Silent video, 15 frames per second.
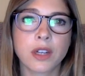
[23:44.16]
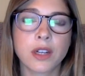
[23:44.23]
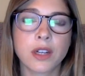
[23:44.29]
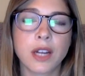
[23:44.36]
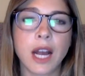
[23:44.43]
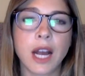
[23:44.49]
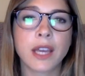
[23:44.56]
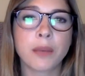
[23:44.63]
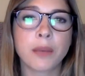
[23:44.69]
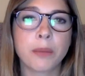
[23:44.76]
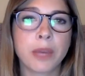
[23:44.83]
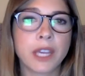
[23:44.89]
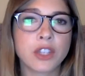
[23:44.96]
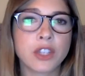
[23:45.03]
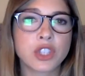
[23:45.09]
I am
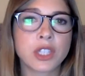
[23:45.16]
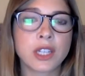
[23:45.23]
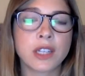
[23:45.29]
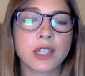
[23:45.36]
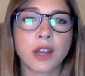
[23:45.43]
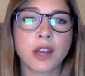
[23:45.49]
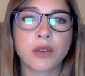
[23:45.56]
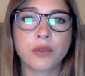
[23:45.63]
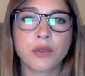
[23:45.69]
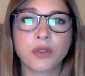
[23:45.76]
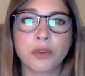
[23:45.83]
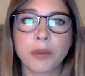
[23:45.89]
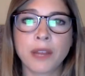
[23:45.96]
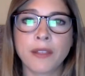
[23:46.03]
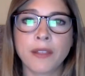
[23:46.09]
patient enough for
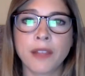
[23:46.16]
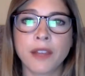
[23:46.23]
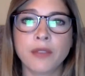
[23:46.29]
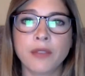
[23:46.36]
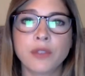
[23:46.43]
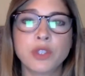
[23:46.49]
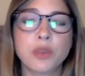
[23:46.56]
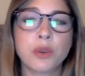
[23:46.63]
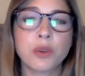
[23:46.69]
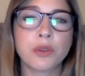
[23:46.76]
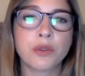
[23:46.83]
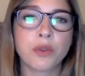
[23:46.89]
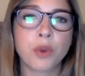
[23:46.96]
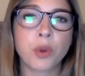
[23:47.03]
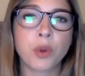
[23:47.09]
my life to
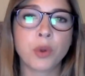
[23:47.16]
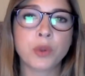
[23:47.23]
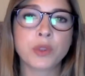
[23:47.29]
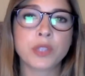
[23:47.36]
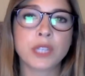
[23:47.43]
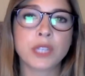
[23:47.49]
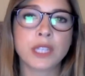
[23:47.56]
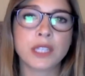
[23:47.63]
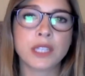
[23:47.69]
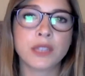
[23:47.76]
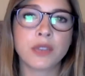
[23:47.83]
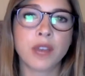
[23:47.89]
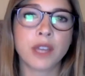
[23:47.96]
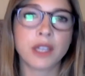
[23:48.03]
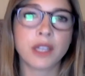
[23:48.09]
unfold in
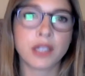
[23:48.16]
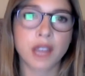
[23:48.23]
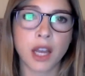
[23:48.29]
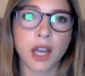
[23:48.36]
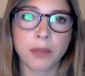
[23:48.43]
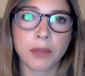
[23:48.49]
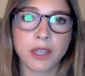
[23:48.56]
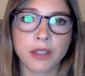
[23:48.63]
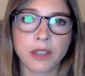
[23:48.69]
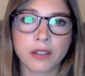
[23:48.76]
divine timing.